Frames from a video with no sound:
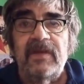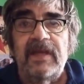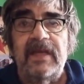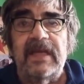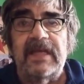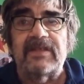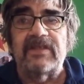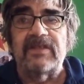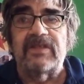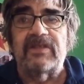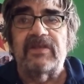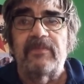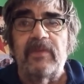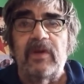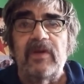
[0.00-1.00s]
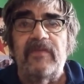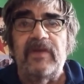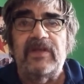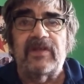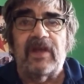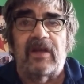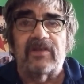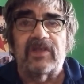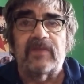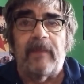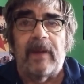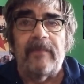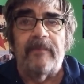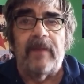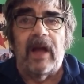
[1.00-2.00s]
He listens to movie tales
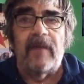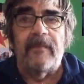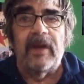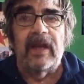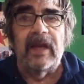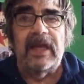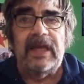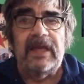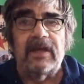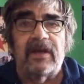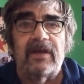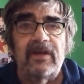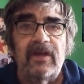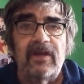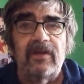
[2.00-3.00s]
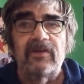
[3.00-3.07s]
spun by Molina,